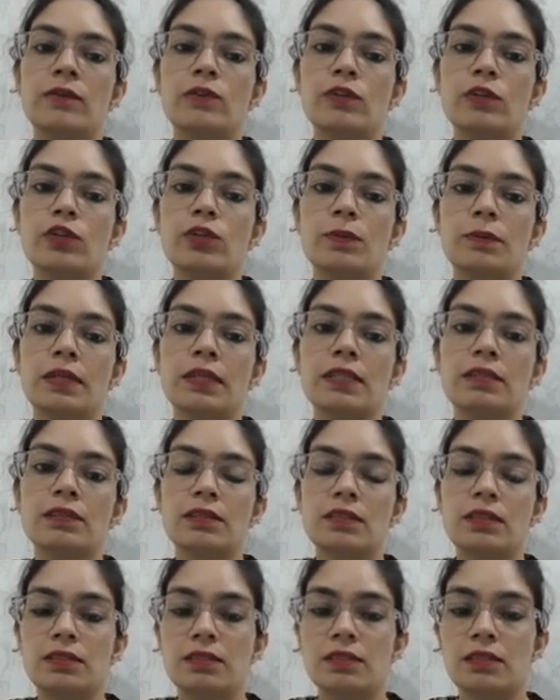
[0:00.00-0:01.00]
Which
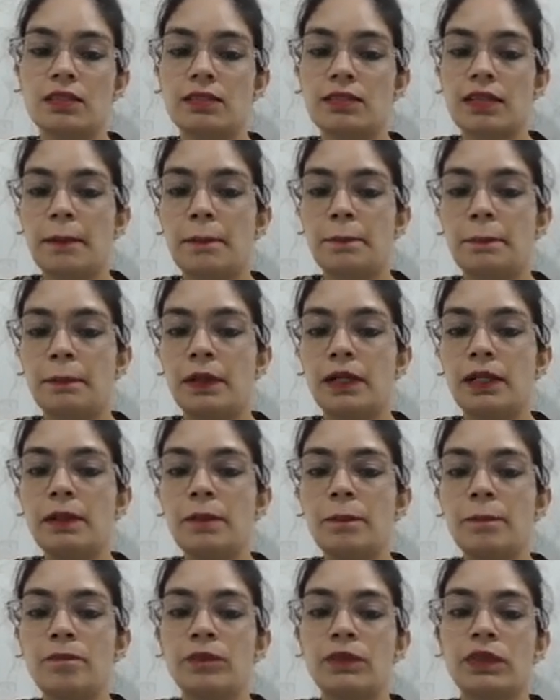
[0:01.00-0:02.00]
means this
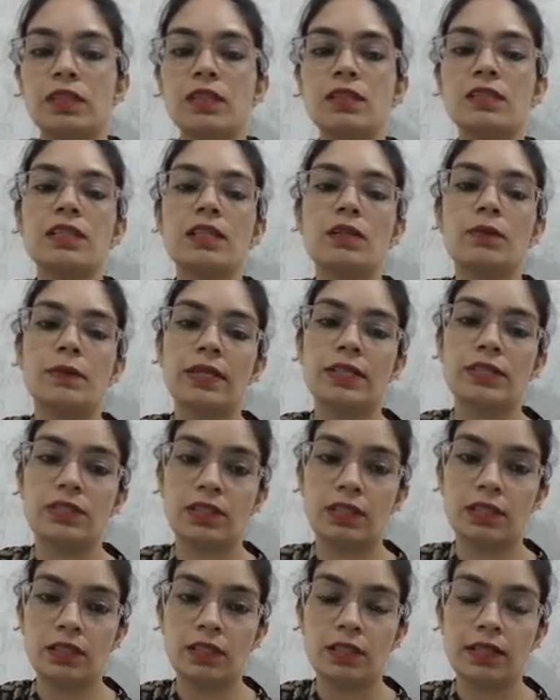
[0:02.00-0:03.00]

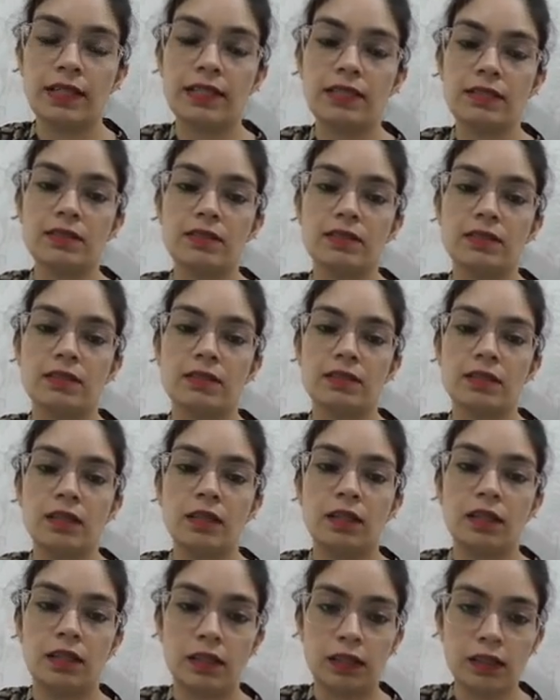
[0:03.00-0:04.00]
equation is
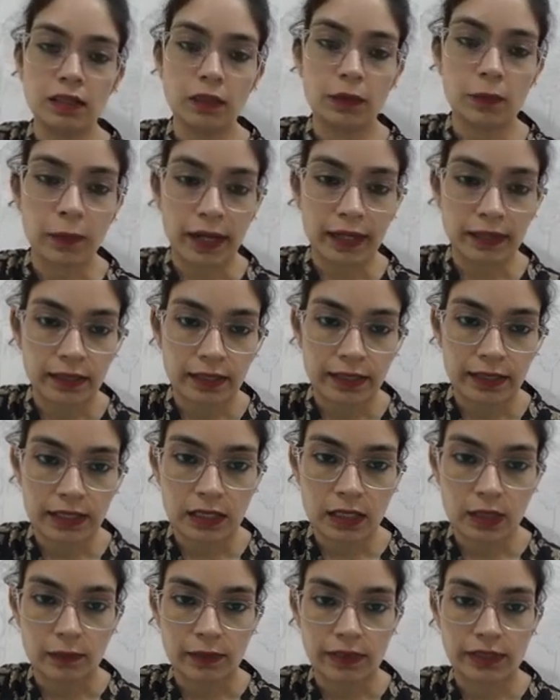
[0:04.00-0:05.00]
a
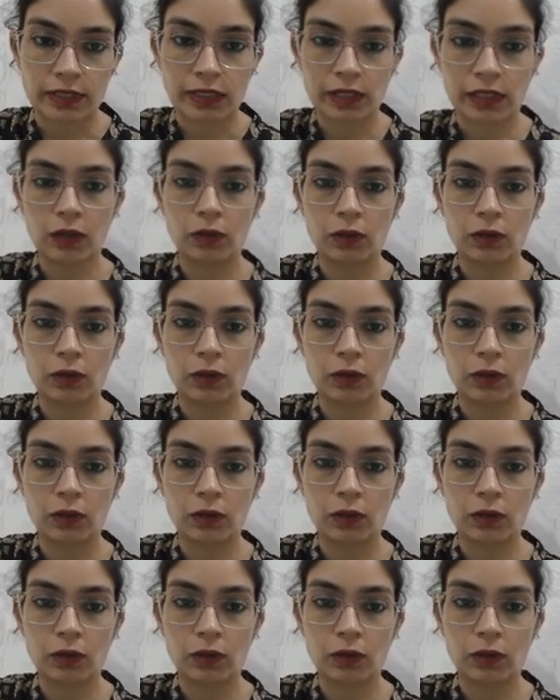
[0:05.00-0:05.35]
quadratic equation.